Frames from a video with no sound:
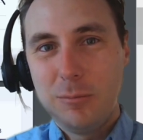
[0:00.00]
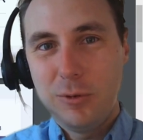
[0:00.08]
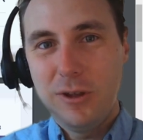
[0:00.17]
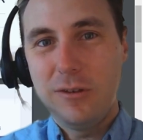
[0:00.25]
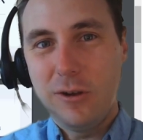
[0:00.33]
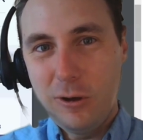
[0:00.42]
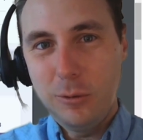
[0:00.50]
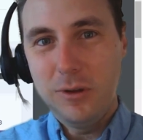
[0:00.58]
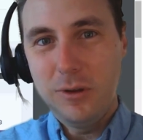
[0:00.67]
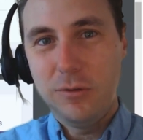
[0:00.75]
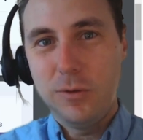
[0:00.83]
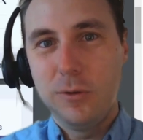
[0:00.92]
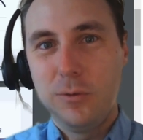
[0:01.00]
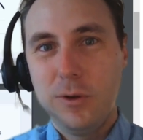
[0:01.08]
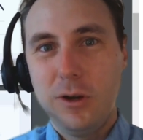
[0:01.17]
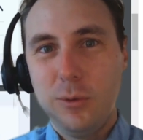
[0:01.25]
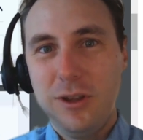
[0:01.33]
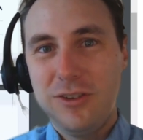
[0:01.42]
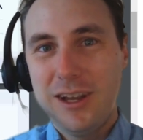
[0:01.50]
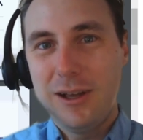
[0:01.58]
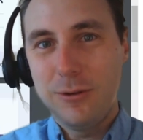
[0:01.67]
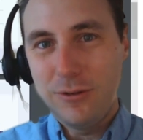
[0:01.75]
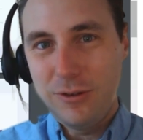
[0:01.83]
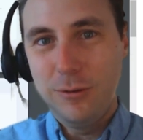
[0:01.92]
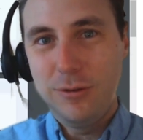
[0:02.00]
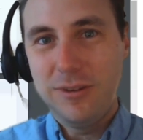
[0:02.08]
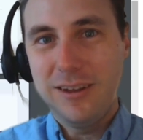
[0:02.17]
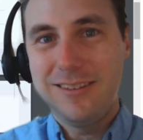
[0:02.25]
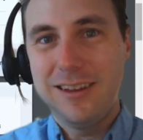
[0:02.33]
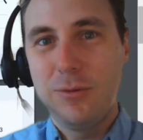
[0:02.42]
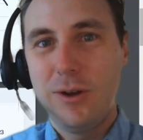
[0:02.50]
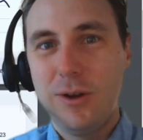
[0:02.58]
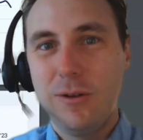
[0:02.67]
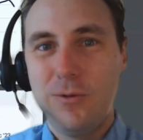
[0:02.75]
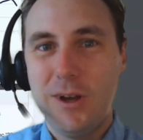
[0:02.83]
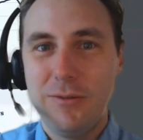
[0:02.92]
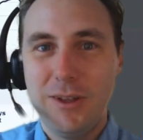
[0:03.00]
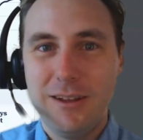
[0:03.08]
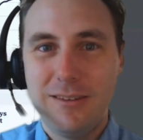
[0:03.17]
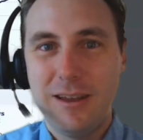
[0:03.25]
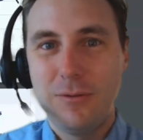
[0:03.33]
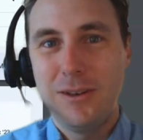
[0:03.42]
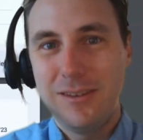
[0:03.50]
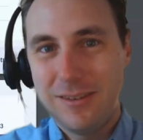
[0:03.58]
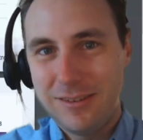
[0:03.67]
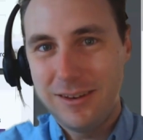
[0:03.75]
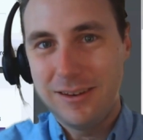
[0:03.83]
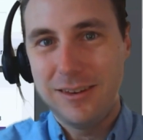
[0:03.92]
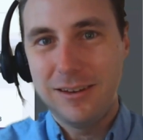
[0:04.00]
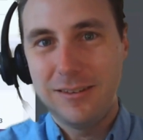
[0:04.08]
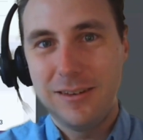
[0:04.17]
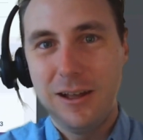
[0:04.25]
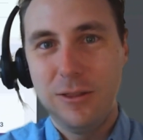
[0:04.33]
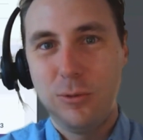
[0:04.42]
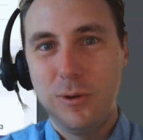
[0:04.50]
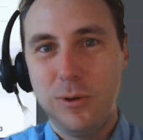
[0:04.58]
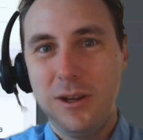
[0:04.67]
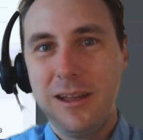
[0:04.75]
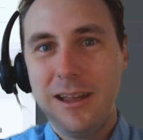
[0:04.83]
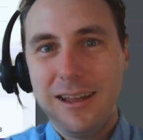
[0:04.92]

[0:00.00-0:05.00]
please always feel free to reach out, 267-587-6693.